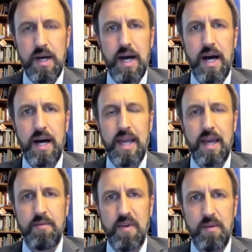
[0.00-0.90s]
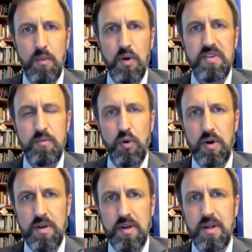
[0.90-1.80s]
And most
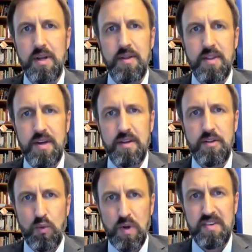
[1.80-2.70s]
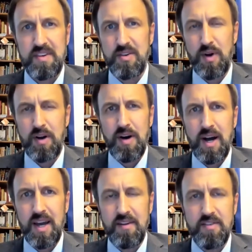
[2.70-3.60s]
important, the risk to our
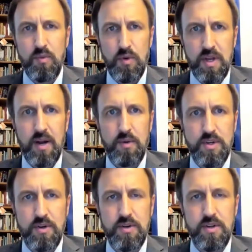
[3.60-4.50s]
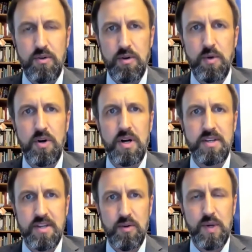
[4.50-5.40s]
lives will not return to normal
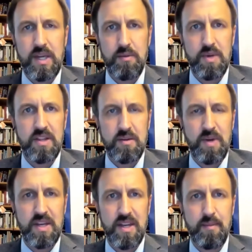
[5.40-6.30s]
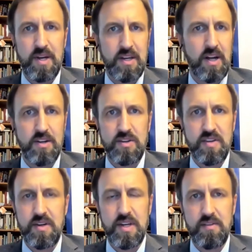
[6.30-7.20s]
until we can beat the pandemic, not just
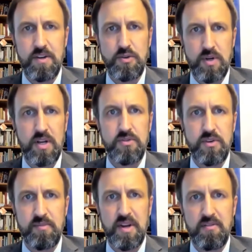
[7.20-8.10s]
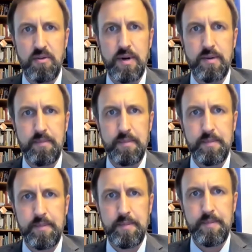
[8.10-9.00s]
in individual countries, but
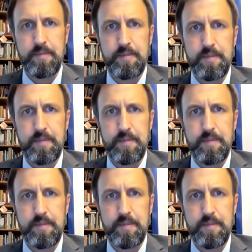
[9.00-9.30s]
everywhere.